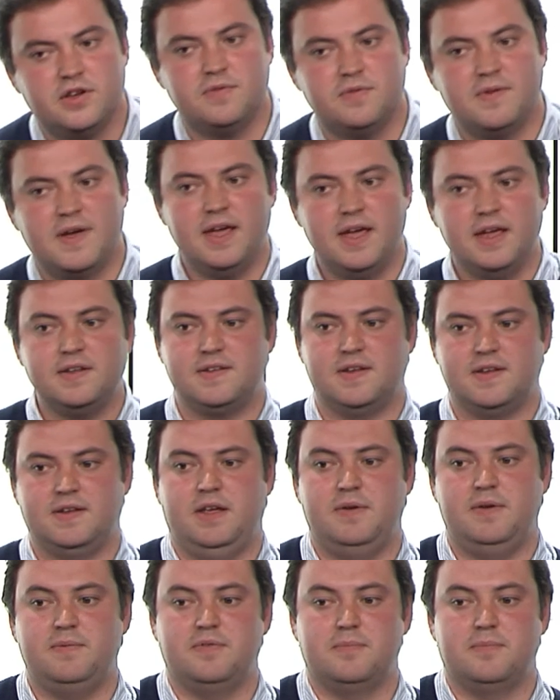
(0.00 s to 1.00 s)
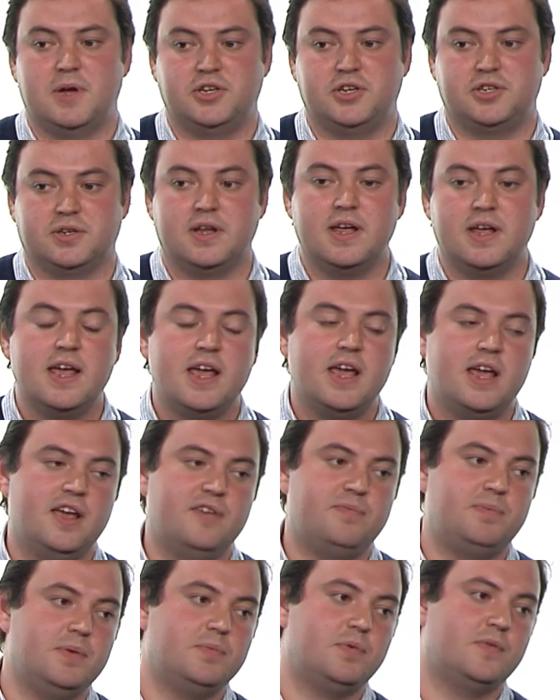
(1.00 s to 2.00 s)
that you've hid information,
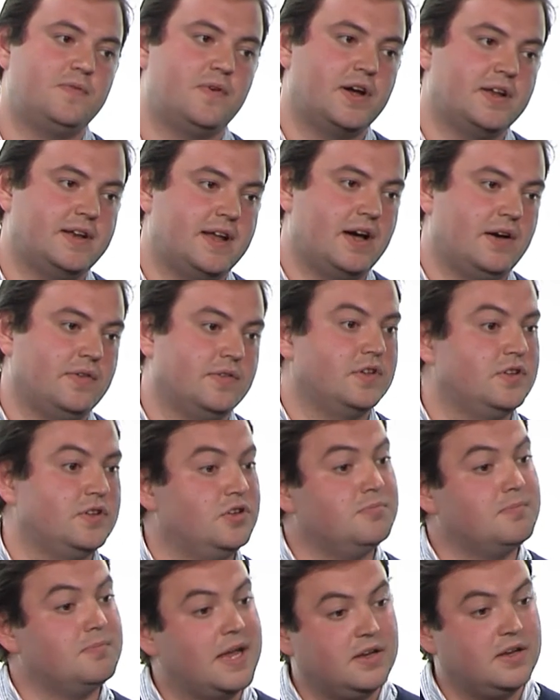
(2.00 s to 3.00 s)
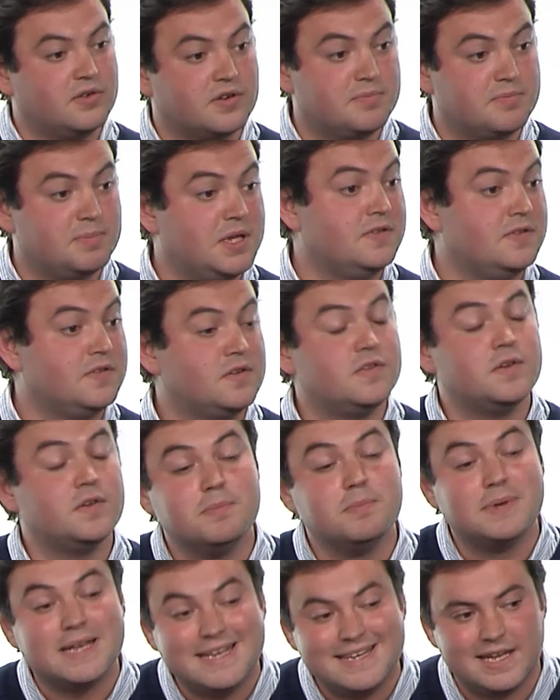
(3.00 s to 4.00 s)
if people find out that you may not have been
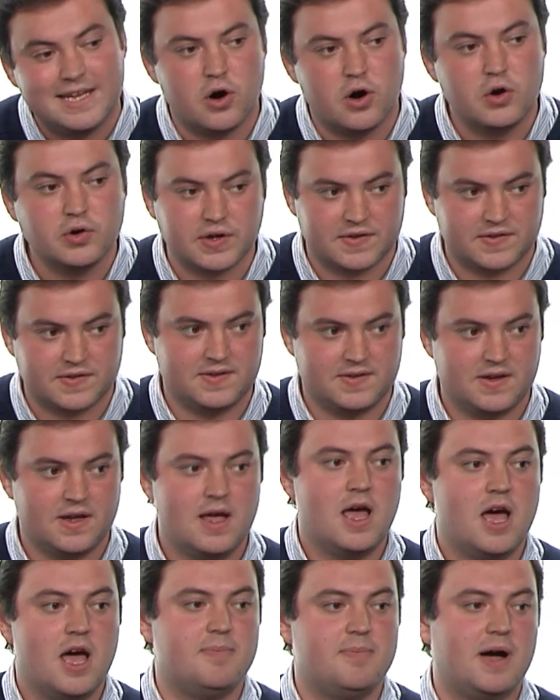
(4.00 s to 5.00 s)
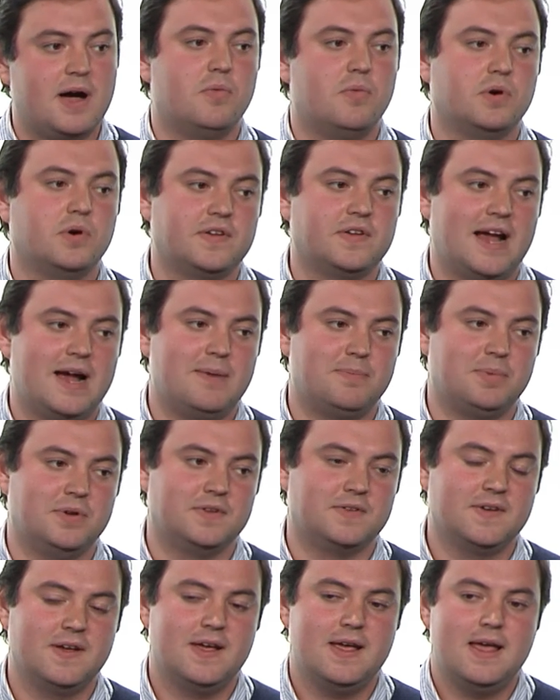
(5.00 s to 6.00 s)
completely honest about what had
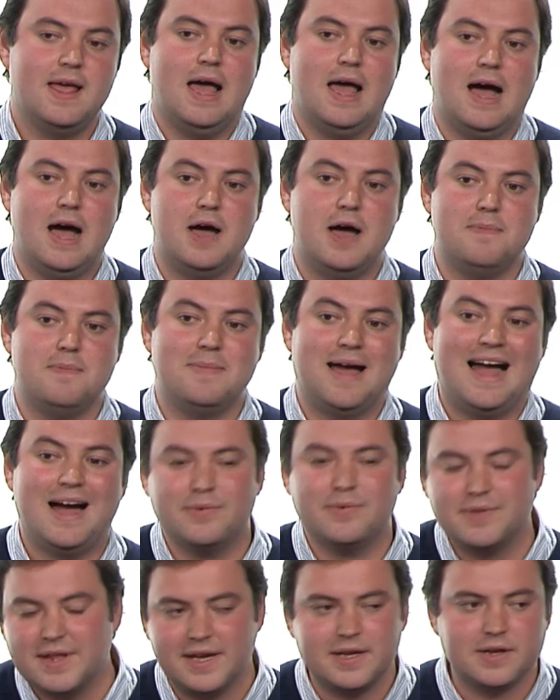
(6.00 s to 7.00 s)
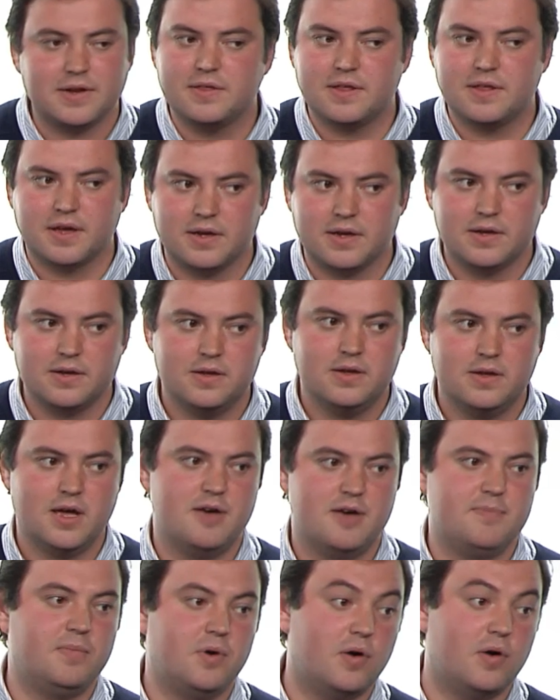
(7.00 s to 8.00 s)
happened, how are they going to think
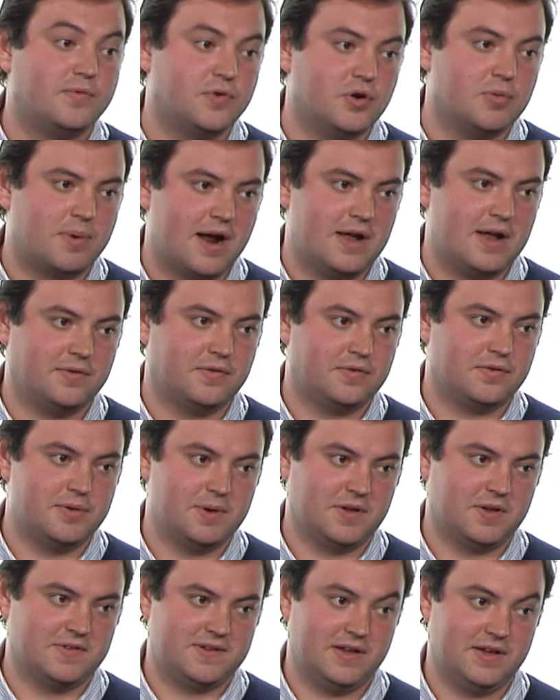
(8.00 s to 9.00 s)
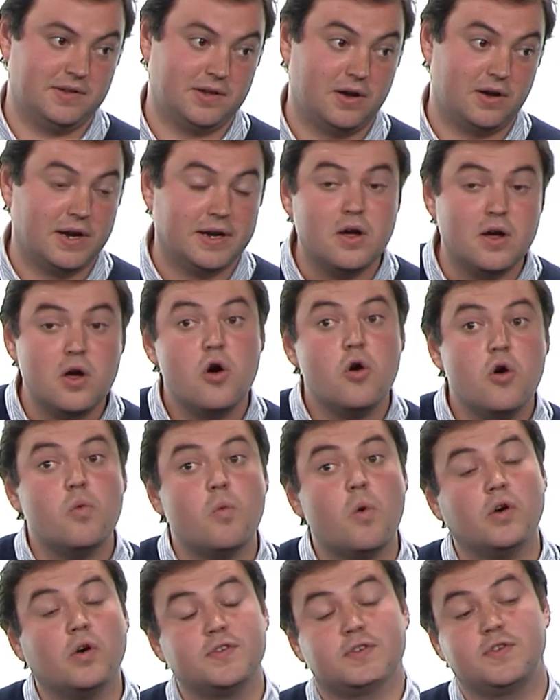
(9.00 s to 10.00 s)
of your brand 3 months down the line?
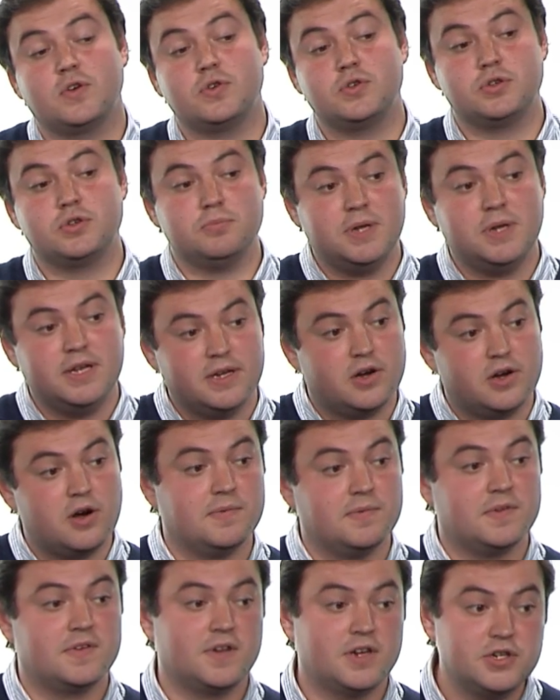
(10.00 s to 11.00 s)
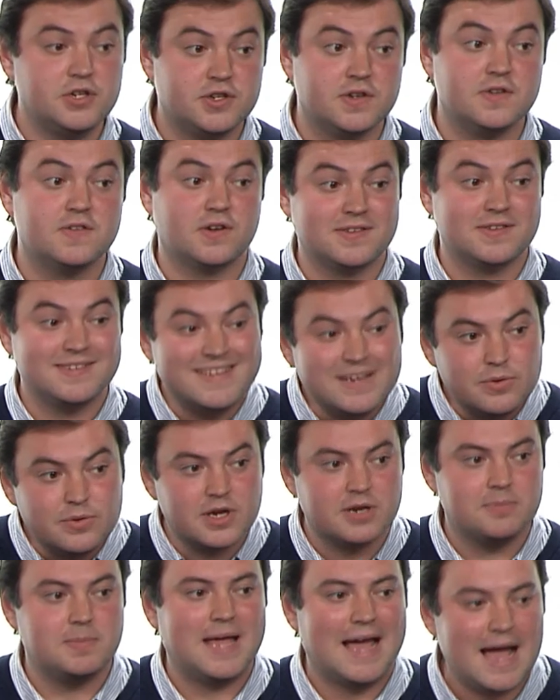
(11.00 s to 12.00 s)
What social media conversations are still
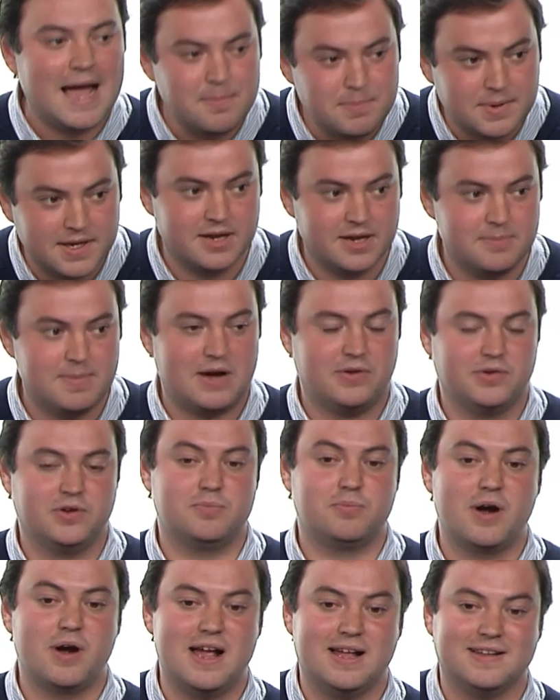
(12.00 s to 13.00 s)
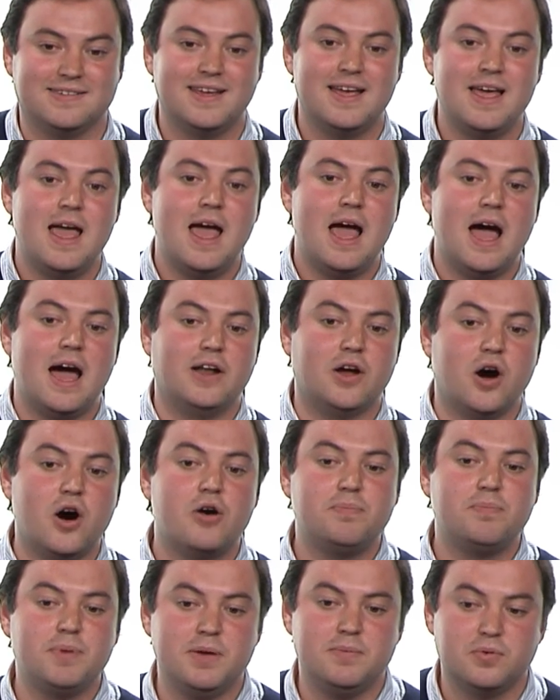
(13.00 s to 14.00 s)
going to be happening about your brand? And
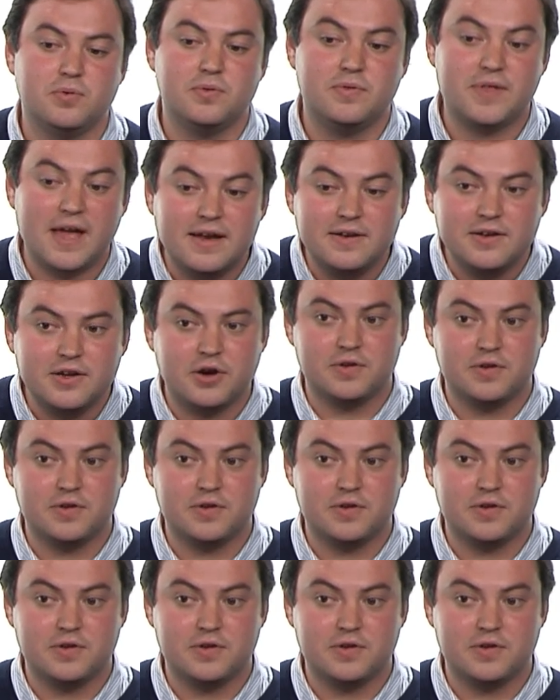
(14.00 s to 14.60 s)
are people then